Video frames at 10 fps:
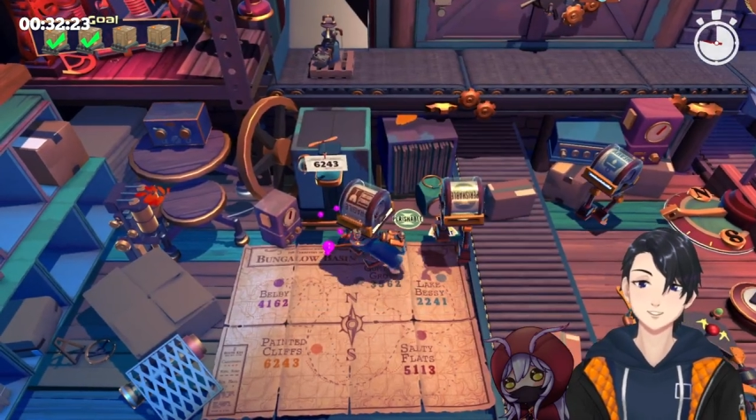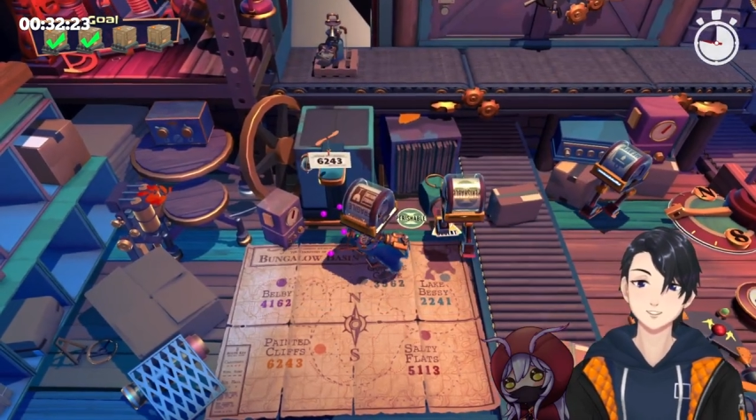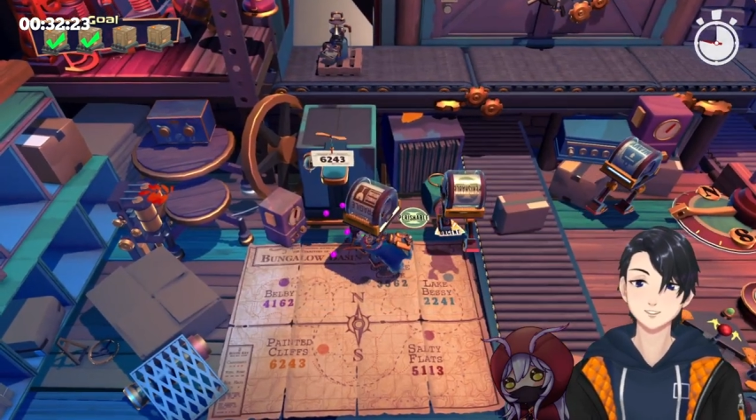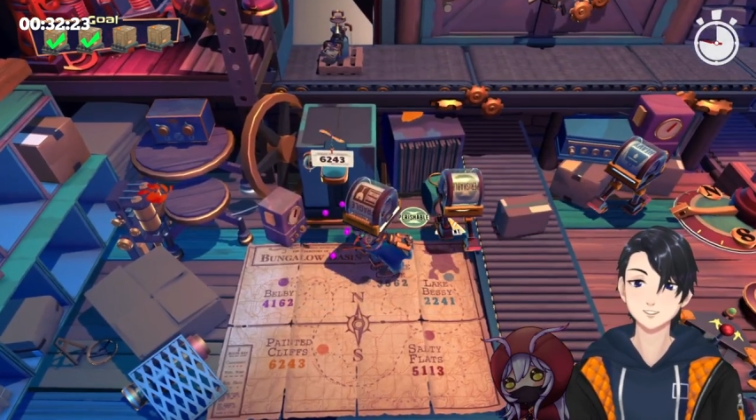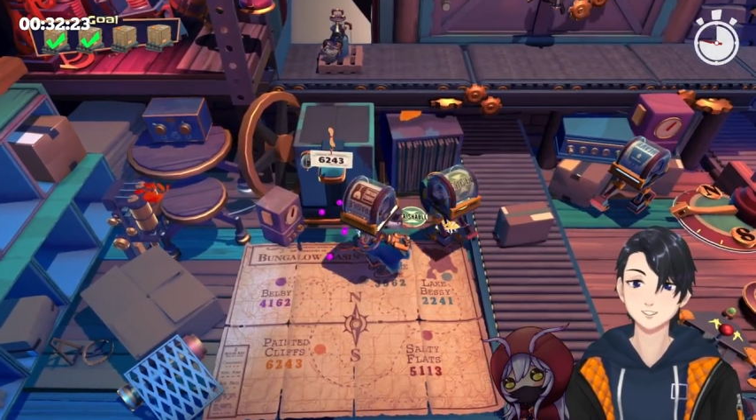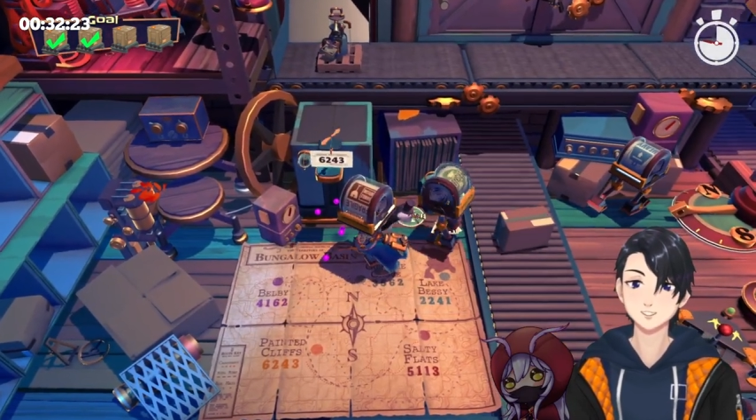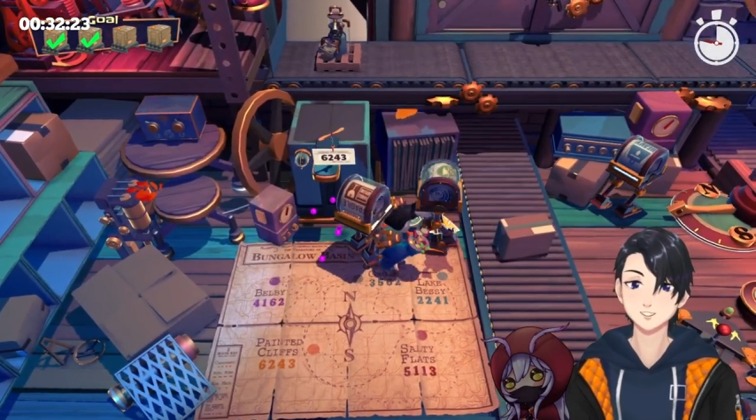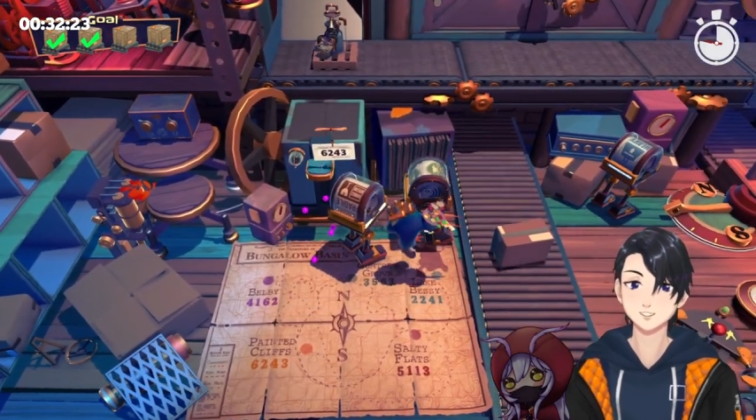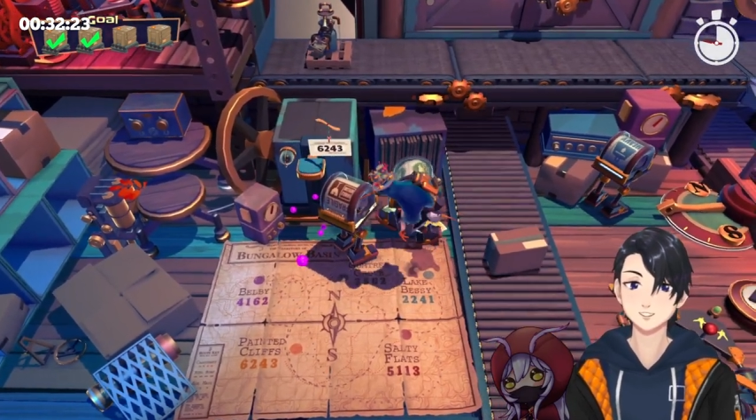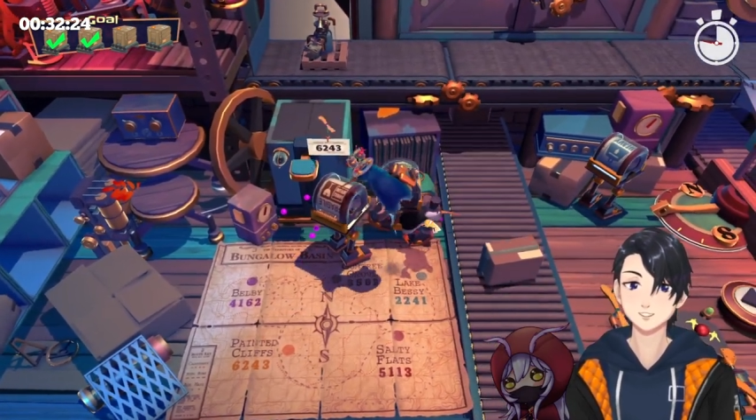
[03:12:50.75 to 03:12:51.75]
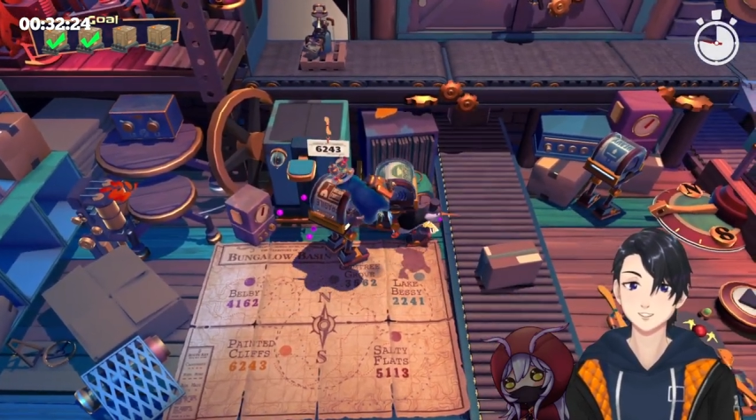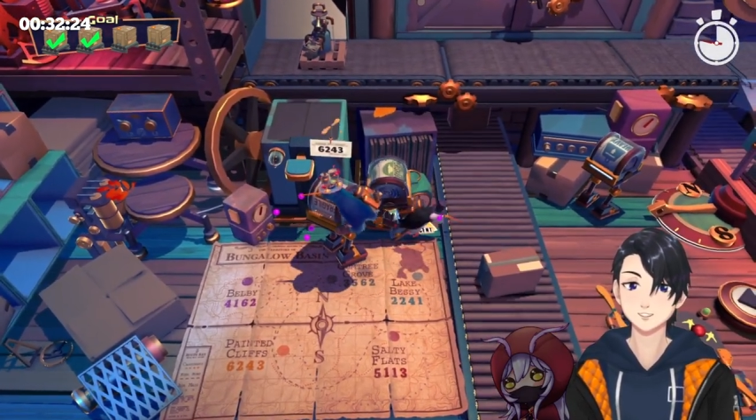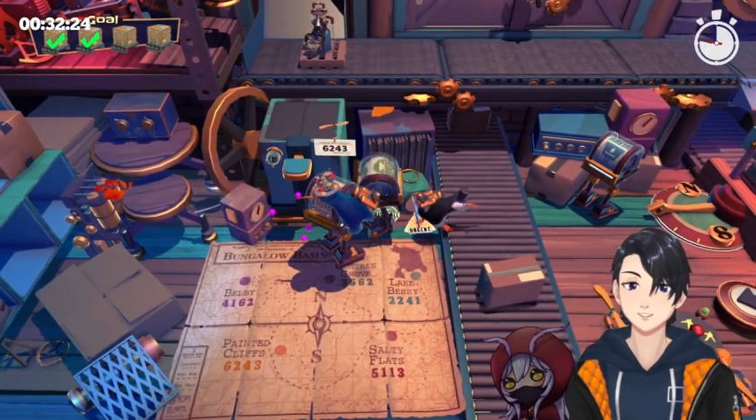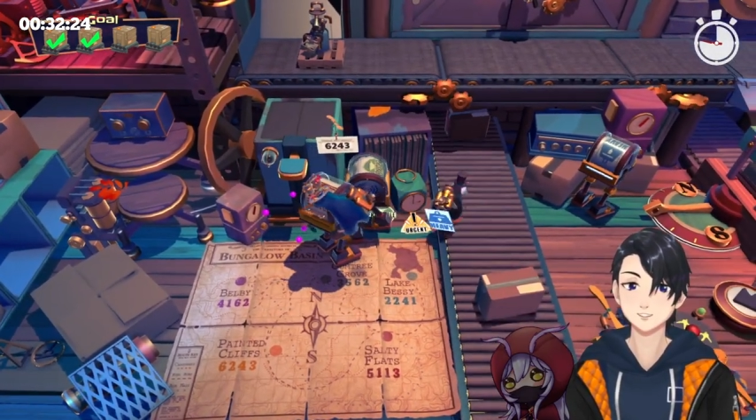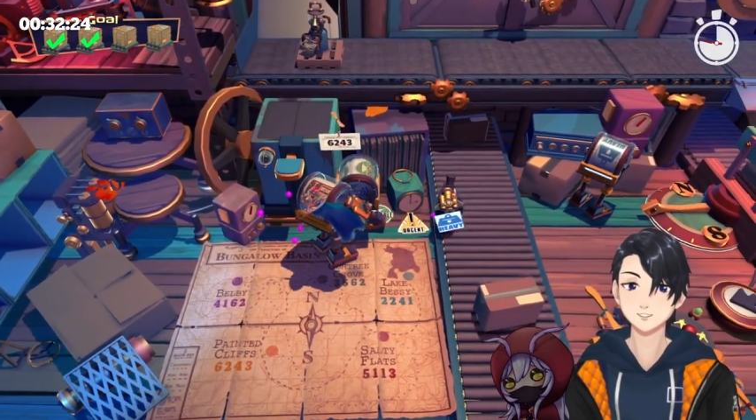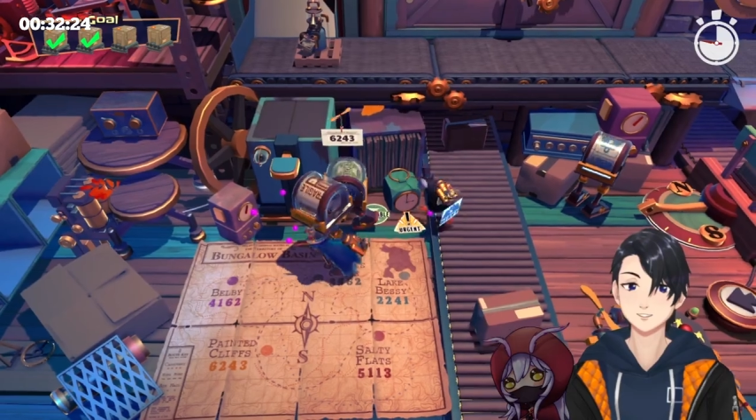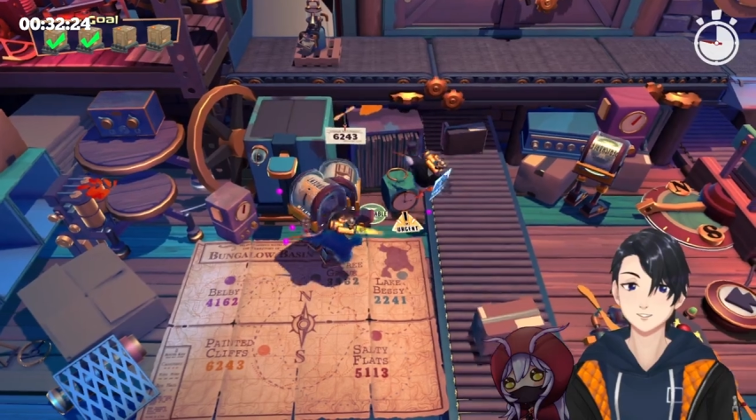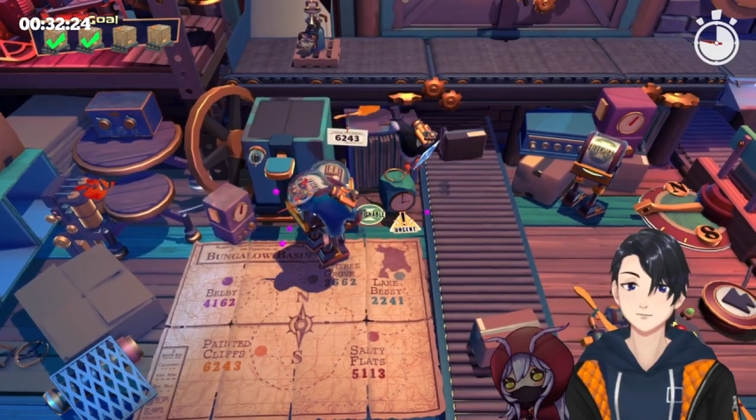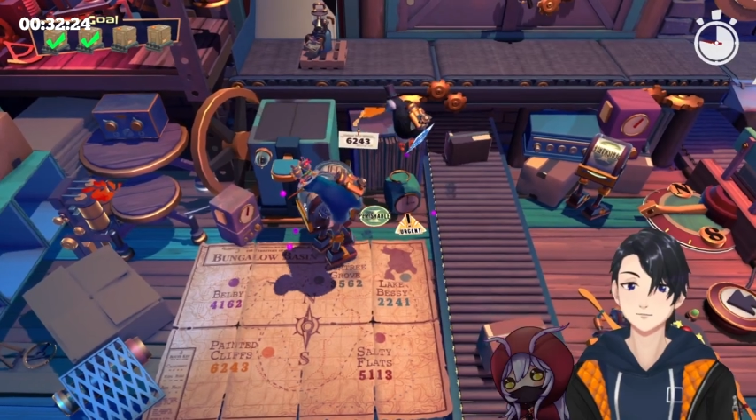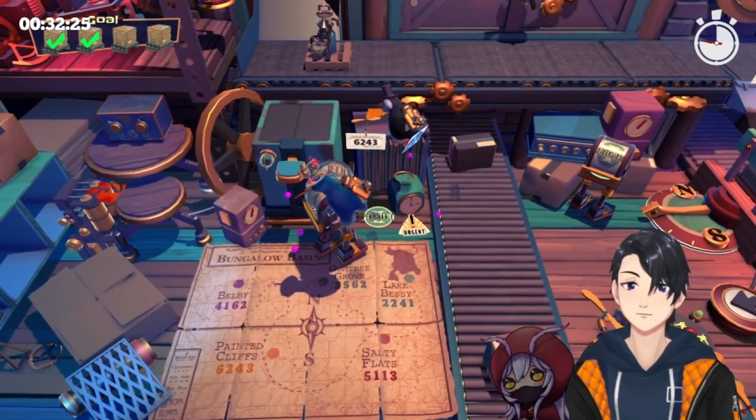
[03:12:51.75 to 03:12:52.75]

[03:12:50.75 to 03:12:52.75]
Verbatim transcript: it's in thingo.